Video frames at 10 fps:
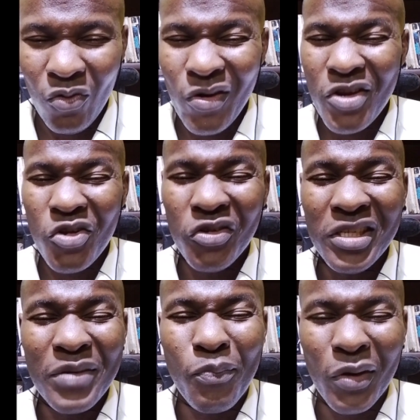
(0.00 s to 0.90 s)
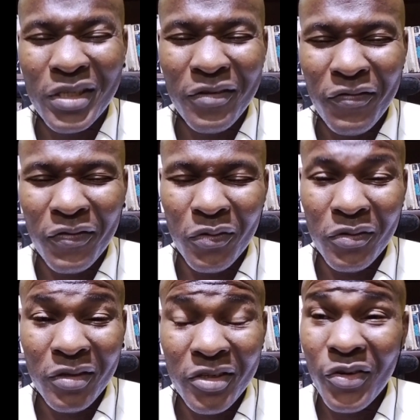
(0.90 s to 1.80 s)
When you're using a button
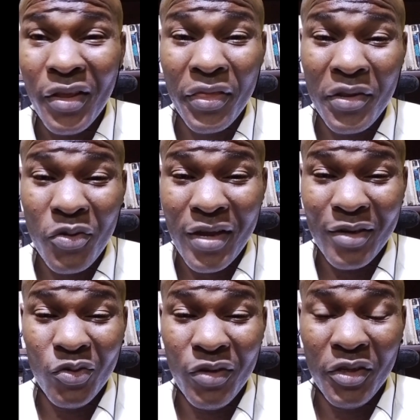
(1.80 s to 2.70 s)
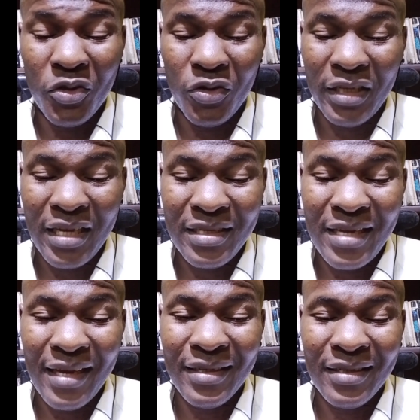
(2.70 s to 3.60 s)
phone, the only thing you can do is to send
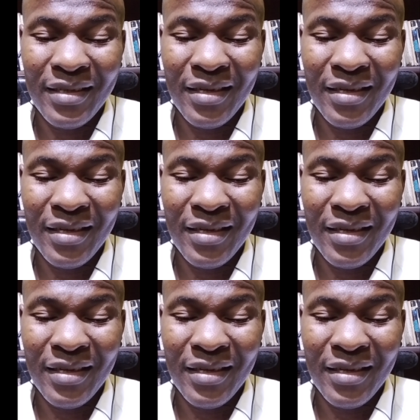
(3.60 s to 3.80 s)
text,